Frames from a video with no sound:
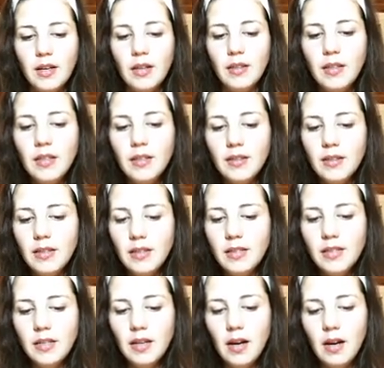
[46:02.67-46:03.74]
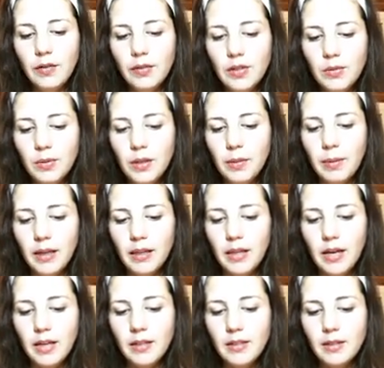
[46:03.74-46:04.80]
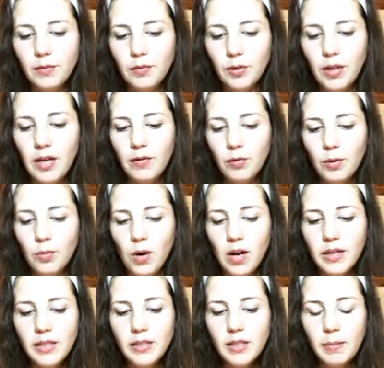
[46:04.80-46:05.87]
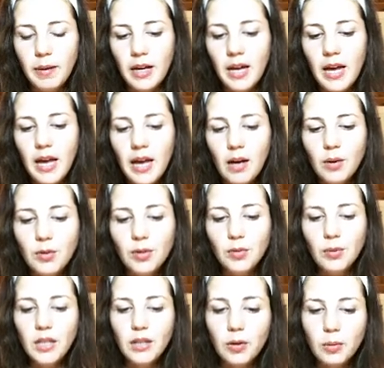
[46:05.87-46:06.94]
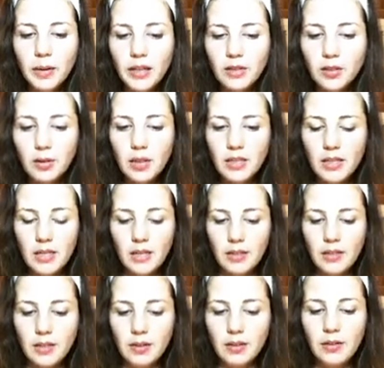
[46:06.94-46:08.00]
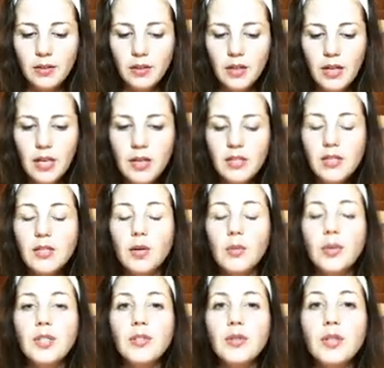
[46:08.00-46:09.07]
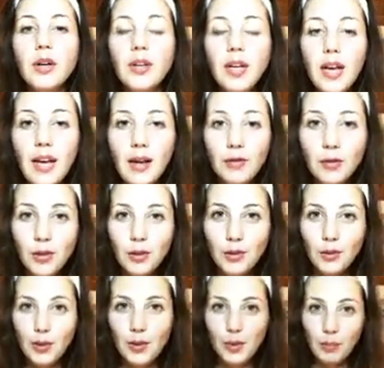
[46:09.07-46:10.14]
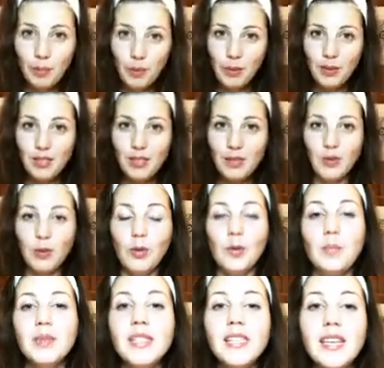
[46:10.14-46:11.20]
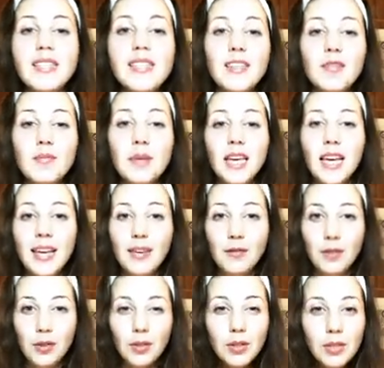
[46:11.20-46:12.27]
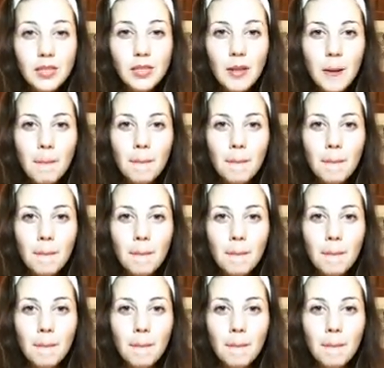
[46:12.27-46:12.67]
I think this live is really about that for everyone. It's about how do we go back to our center so we do not have compulsive or obsessive behaviors.